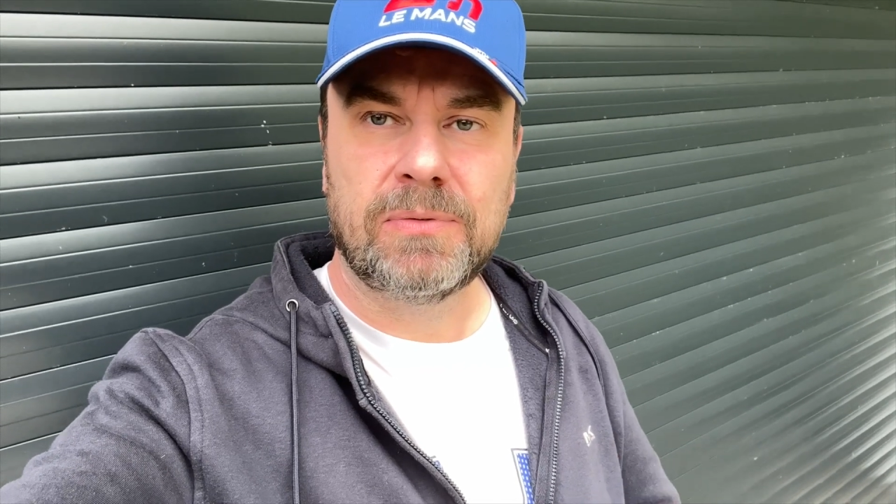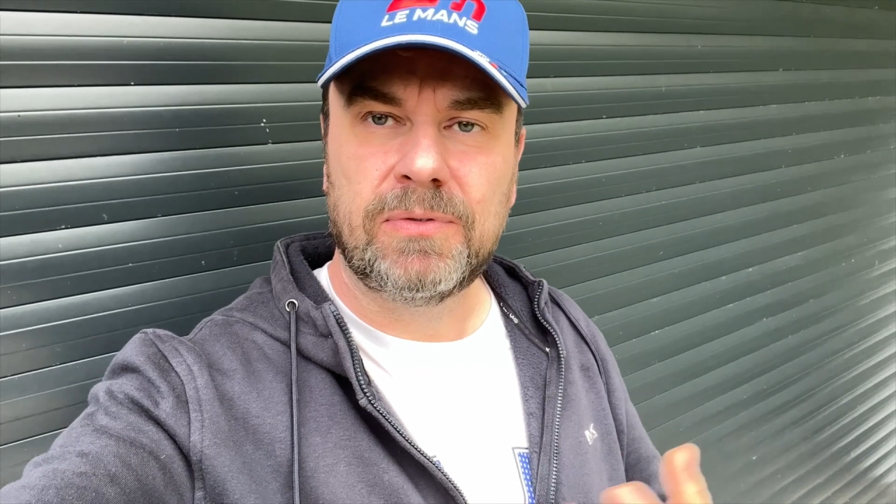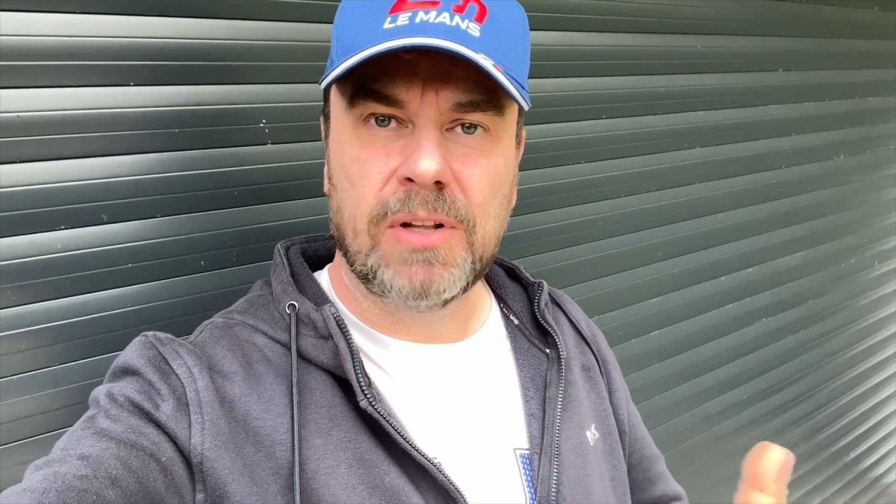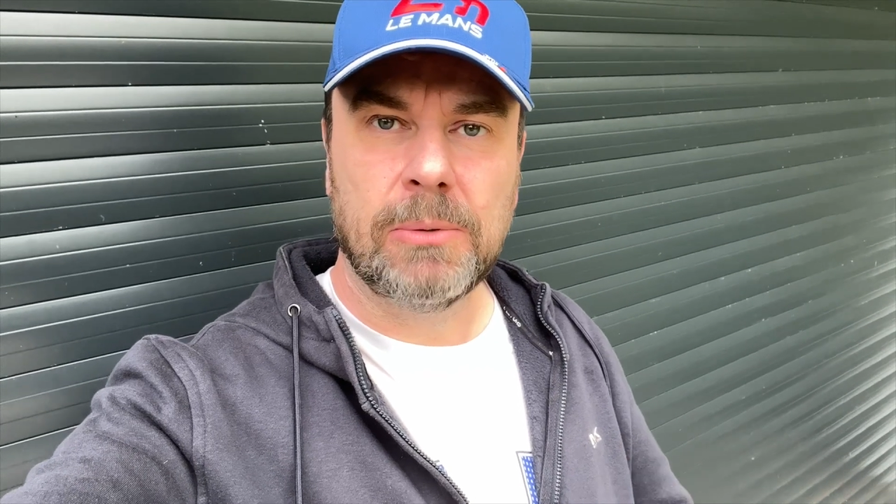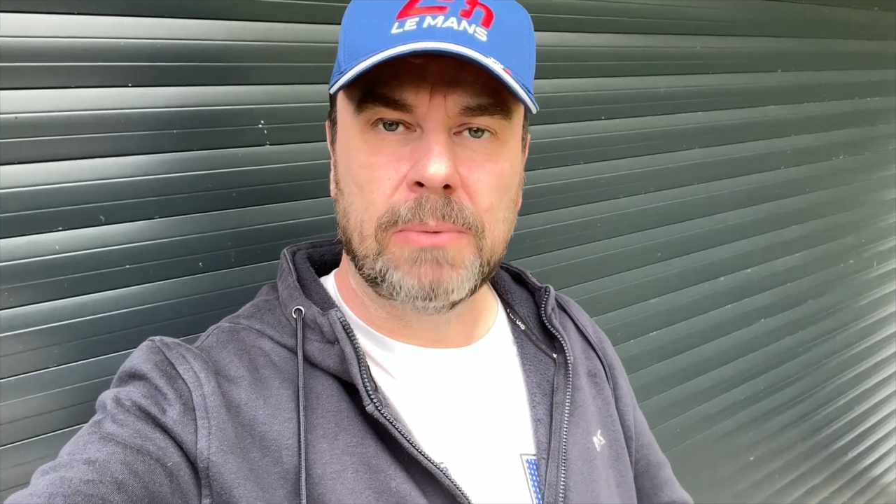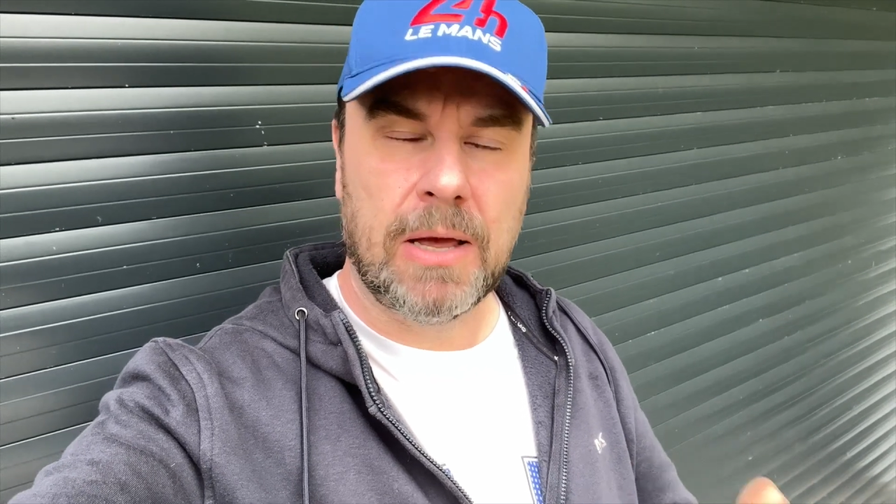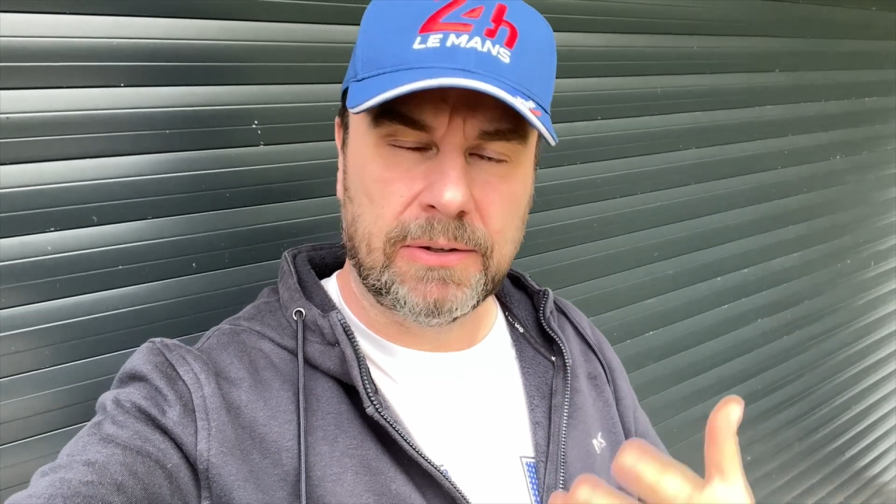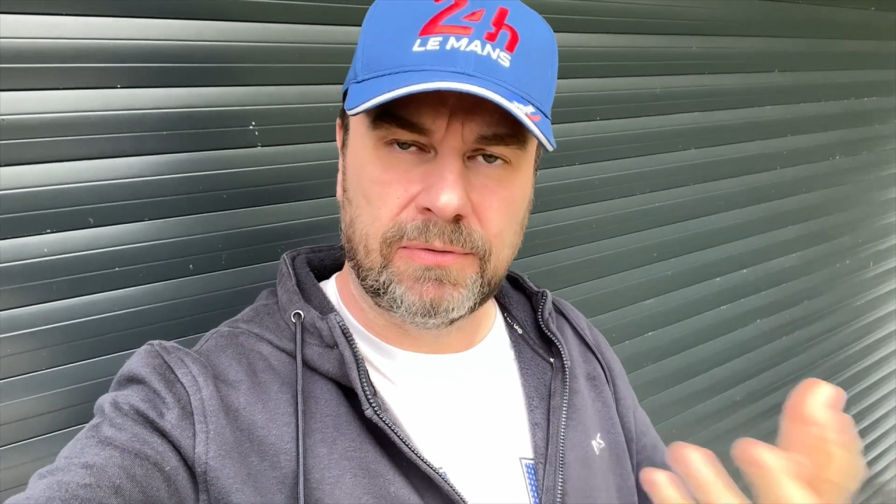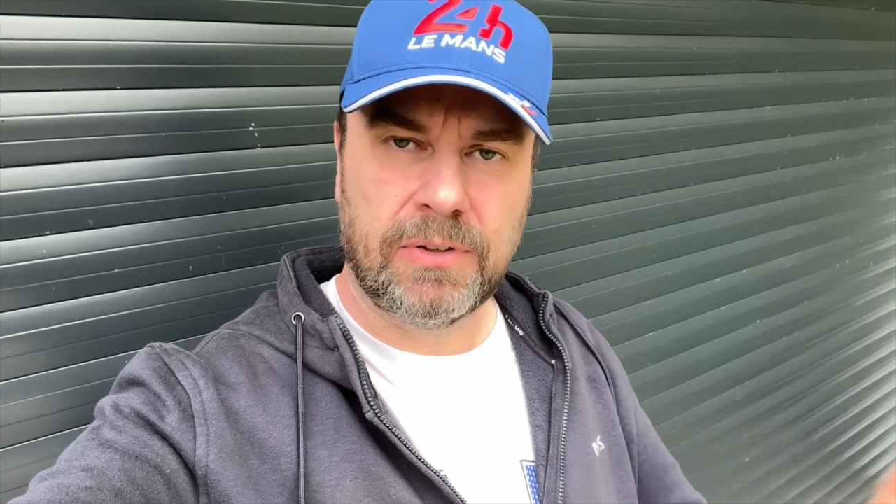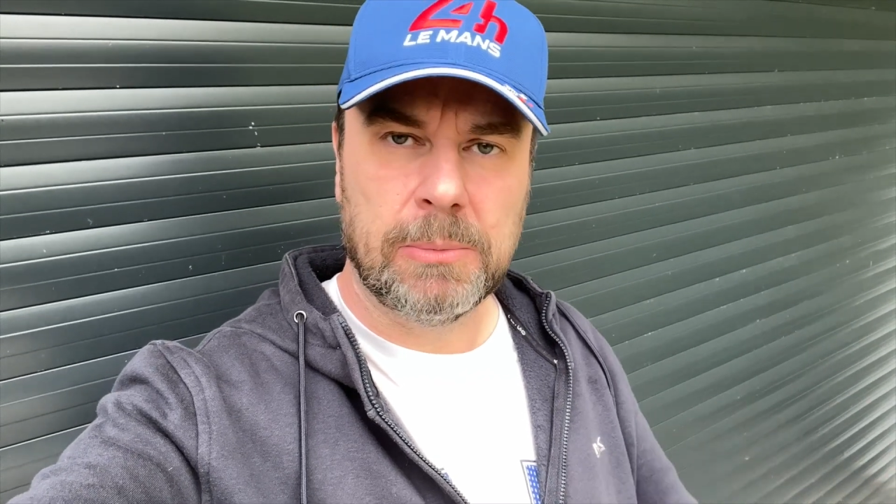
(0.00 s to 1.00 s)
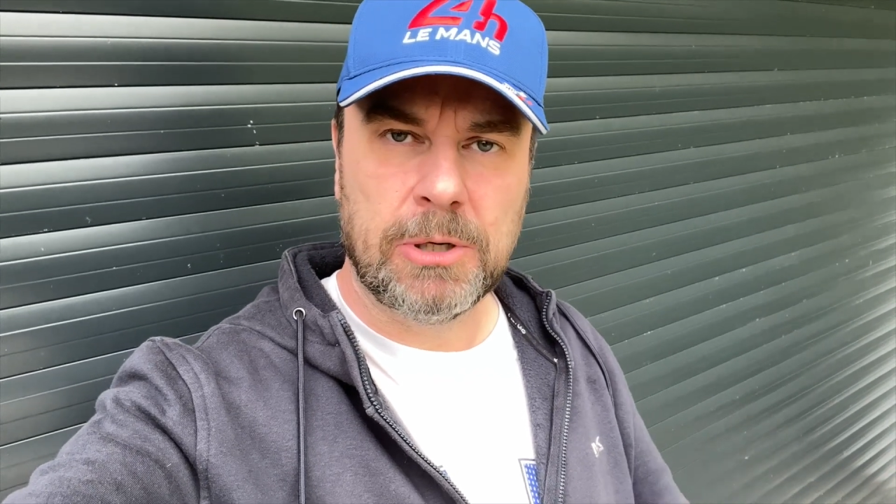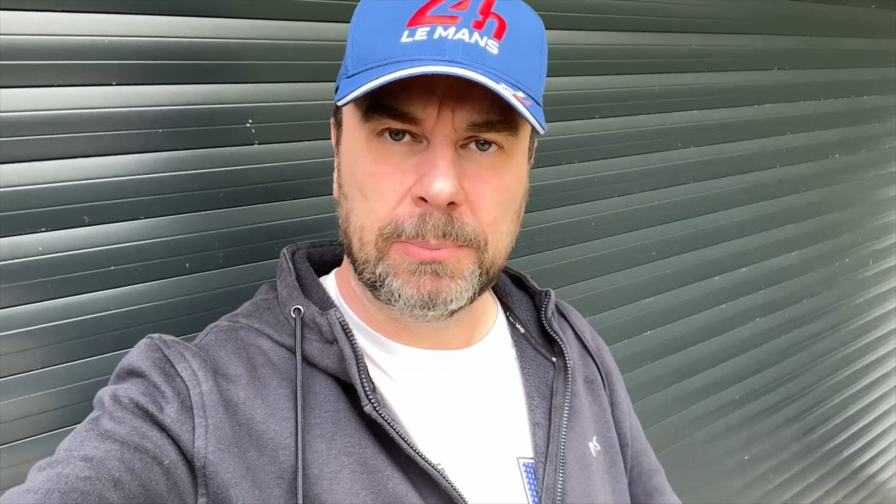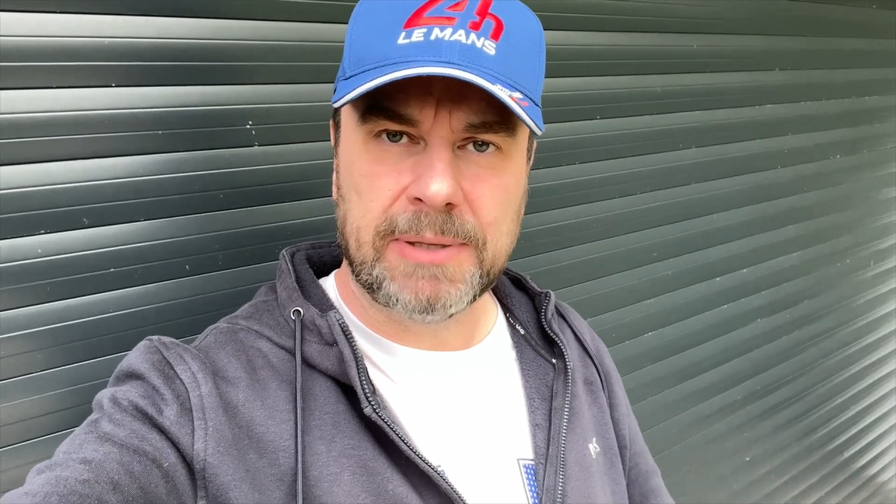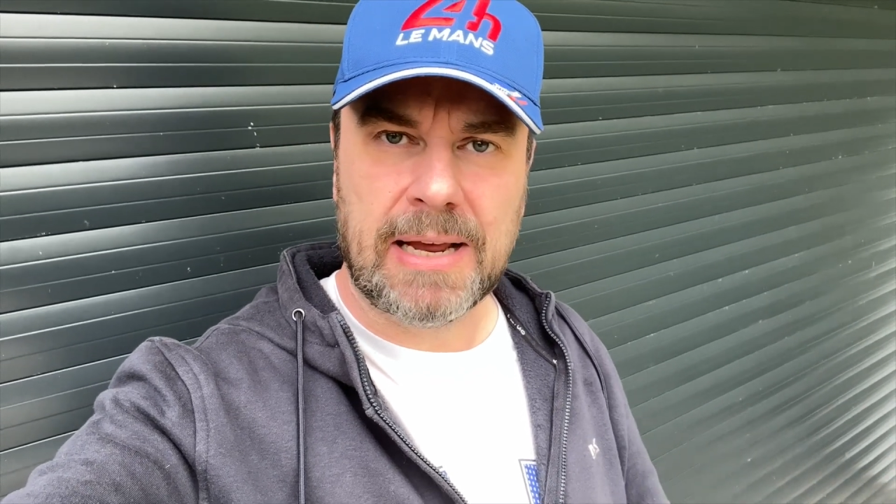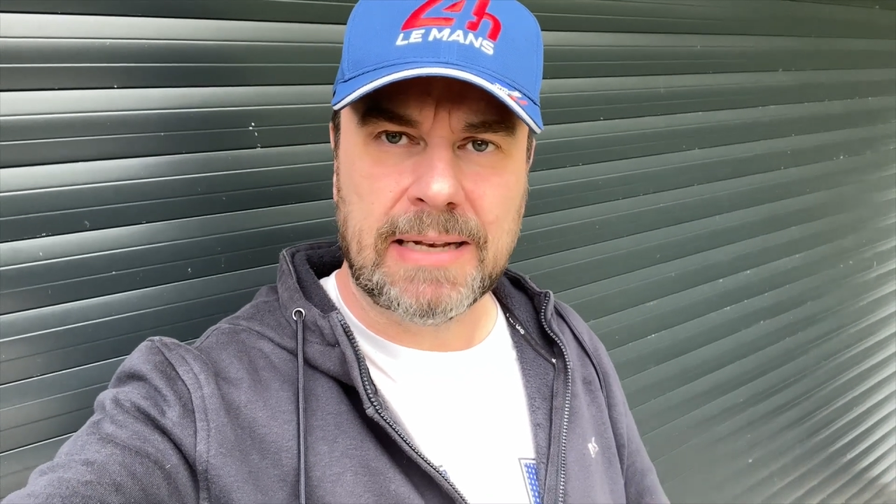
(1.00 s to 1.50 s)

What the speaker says: film an update